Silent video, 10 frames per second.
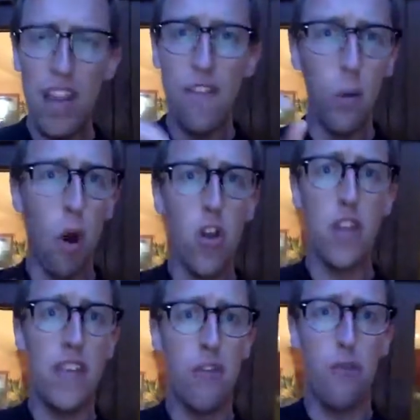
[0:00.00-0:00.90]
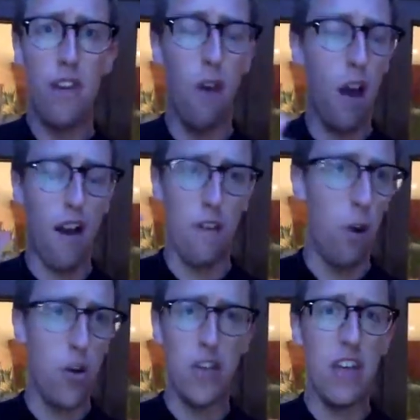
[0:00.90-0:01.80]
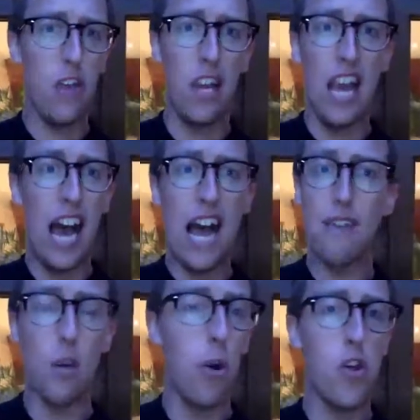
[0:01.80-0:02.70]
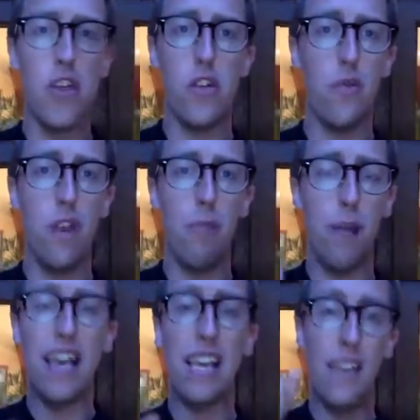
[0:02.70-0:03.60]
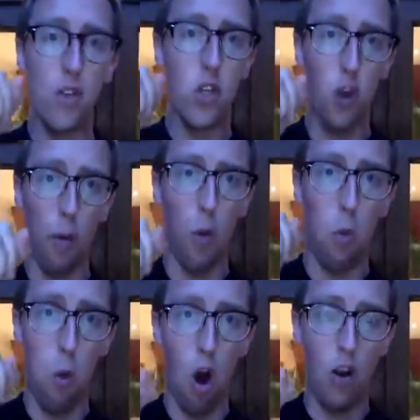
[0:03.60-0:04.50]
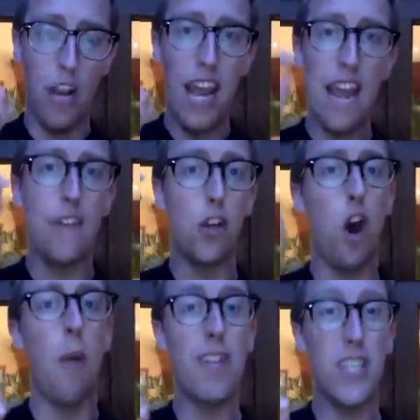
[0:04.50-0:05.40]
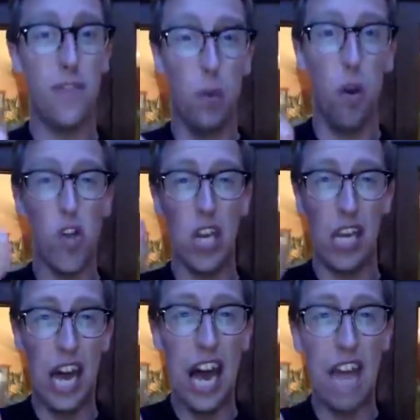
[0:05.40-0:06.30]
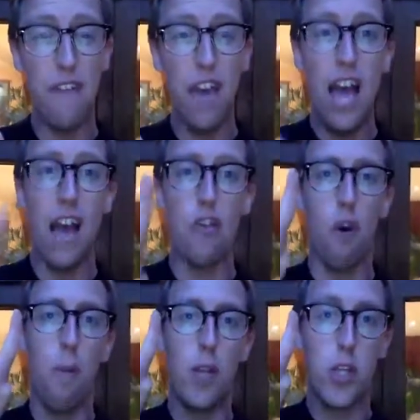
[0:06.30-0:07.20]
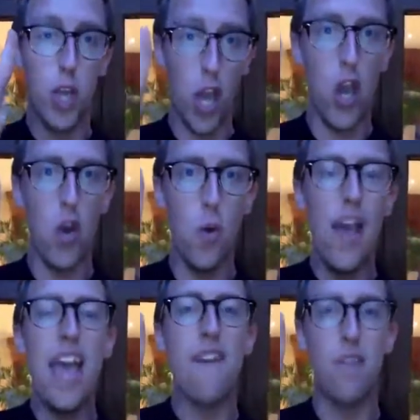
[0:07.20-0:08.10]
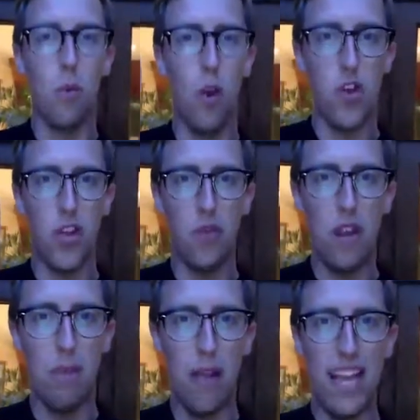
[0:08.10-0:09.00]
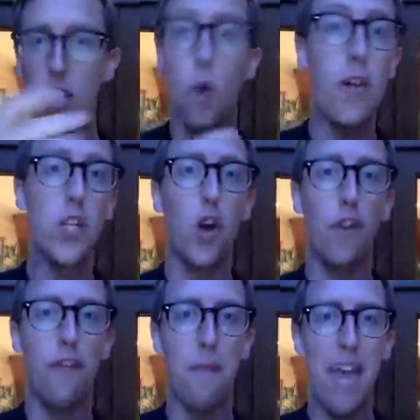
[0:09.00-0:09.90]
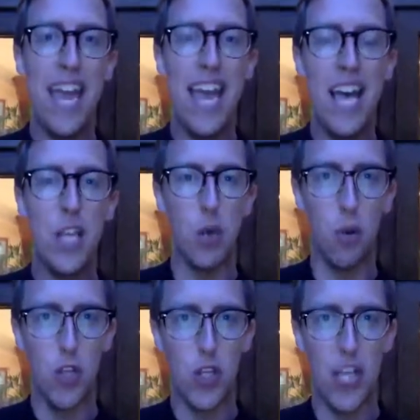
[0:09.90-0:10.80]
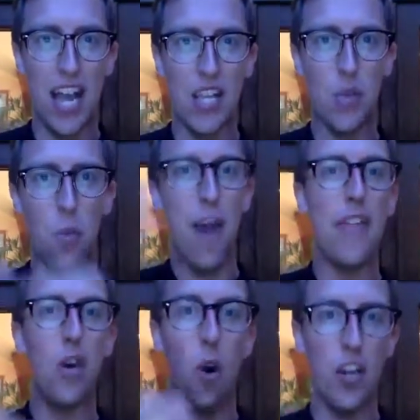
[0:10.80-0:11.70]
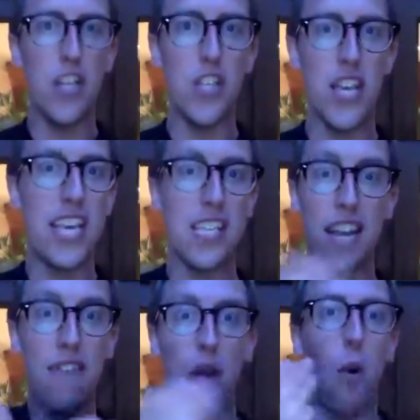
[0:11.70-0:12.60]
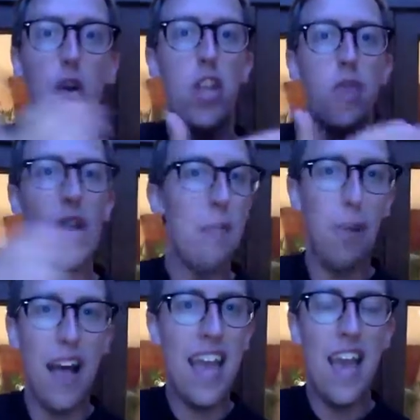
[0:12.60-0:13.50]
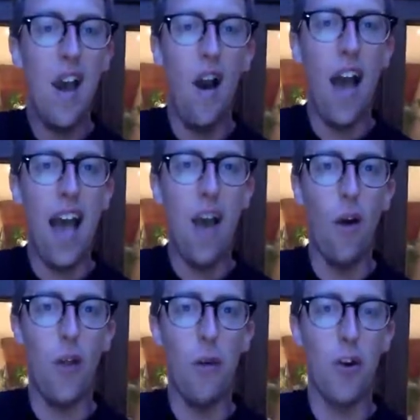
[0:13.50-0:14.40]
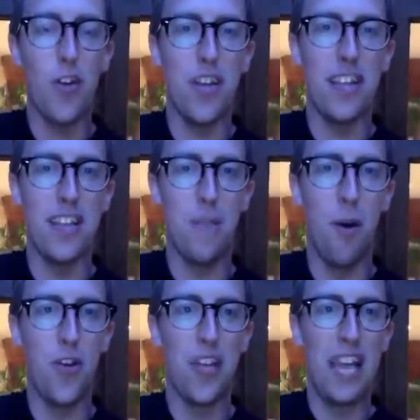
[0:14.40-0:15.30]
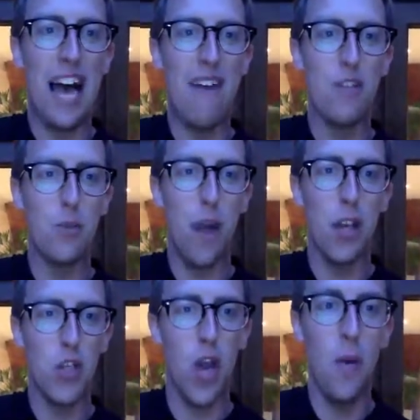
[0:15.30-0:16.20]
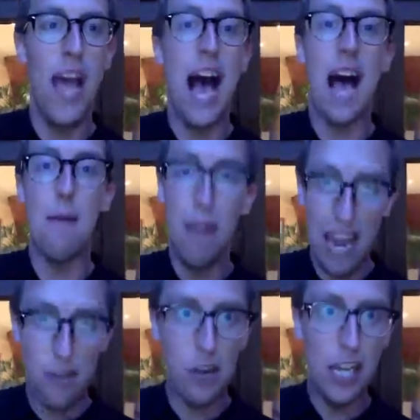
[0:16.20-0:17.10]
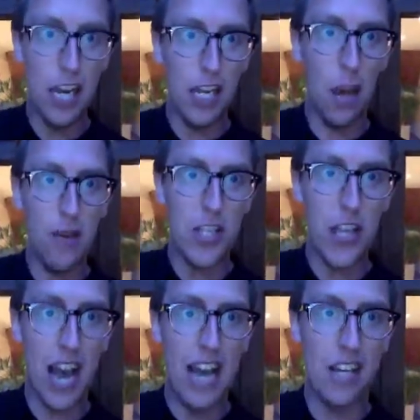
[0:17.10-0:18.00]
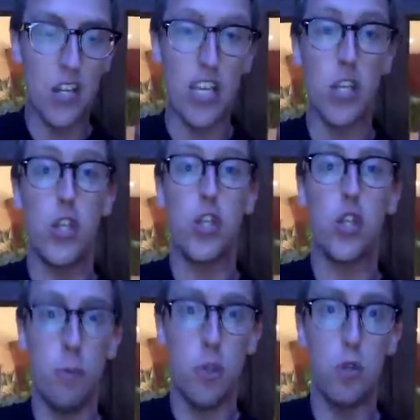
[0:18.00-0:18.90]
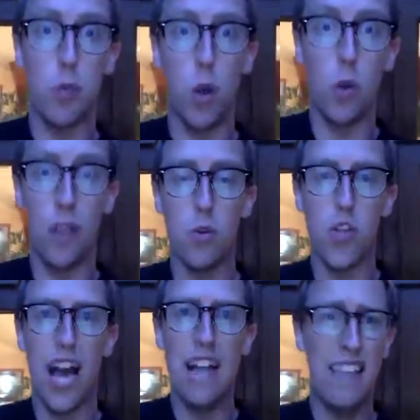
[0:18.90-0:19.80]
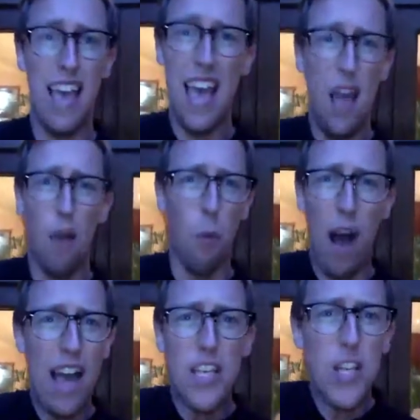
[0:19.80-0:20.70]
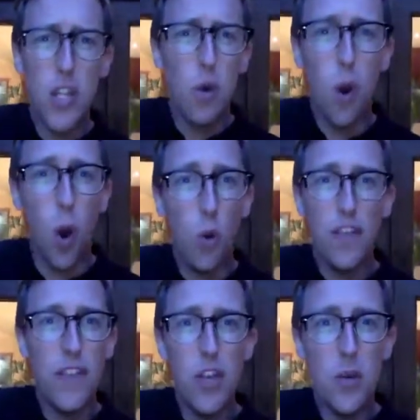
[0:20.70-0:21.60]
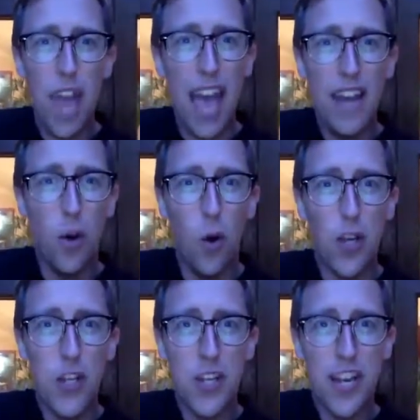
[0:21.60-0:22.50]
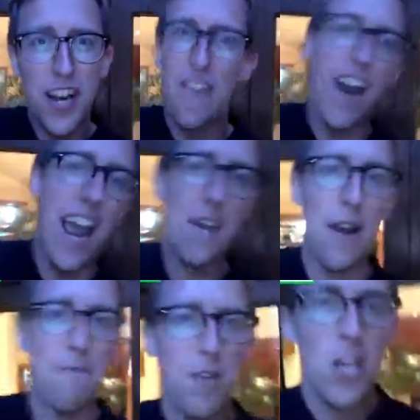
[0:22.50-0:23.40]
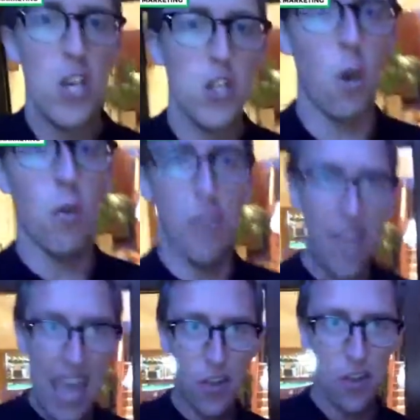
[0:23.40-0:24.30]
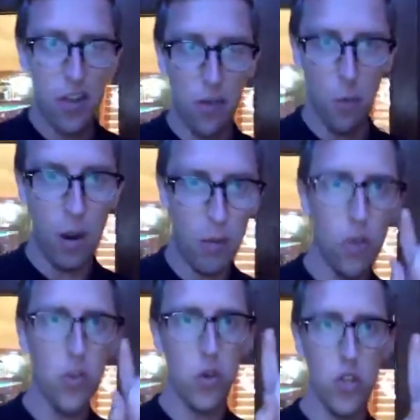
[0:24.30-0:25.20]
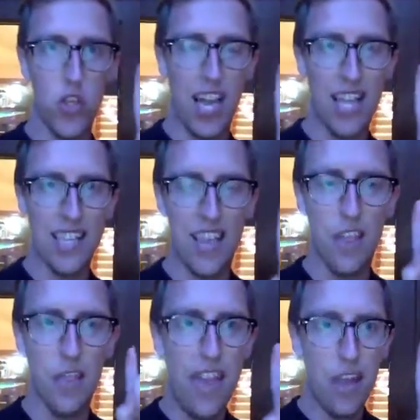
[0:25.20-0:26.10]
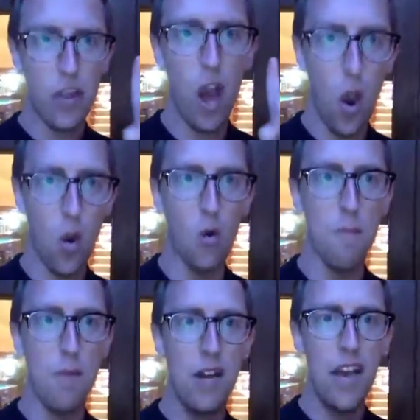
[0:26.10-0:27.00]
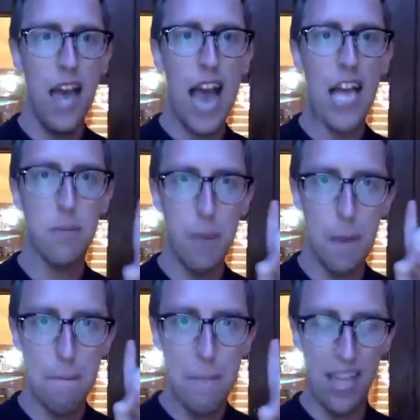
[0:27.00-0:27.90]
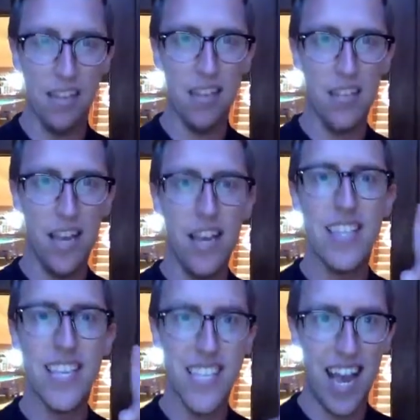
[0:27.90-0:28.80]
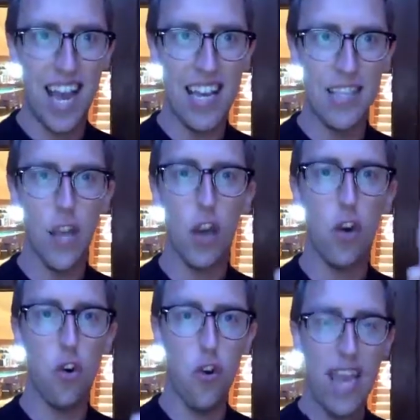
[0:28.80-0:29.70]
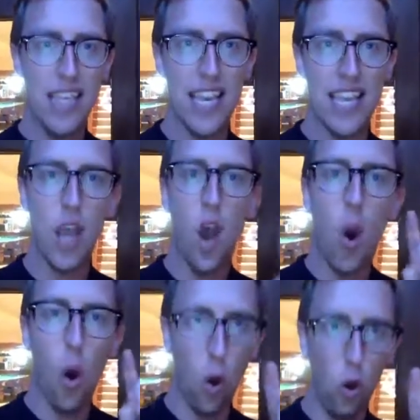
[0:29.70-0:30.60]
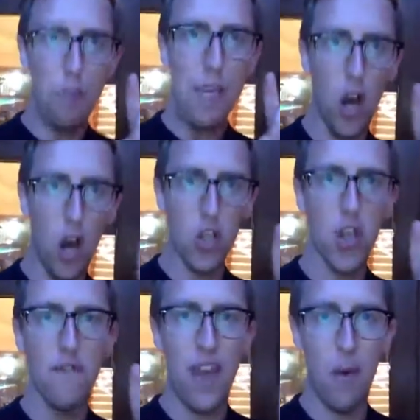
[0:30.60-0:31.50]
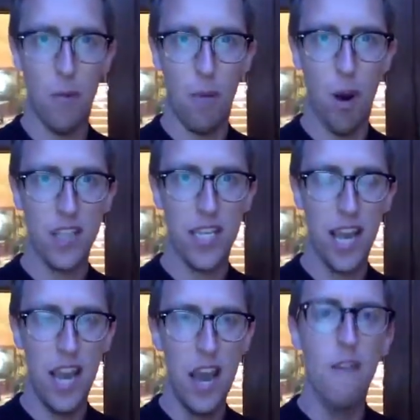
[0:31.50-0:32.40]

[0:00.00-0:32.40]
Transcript: If you're watching this, live, or you're watching this in replay, drop a 1 in the comments if you're watching live, and drop a 2 if you're watching the replay. It's always good for me to understand where the audience is and if they're watching the replay or they're watching live as well. So I'm literally going to go inside because it's super, super cold outside. Why is it so cold in the UK in August? Right. Anyway, so what I want them to understand, this home has been built, designed, created, all because of network marketing.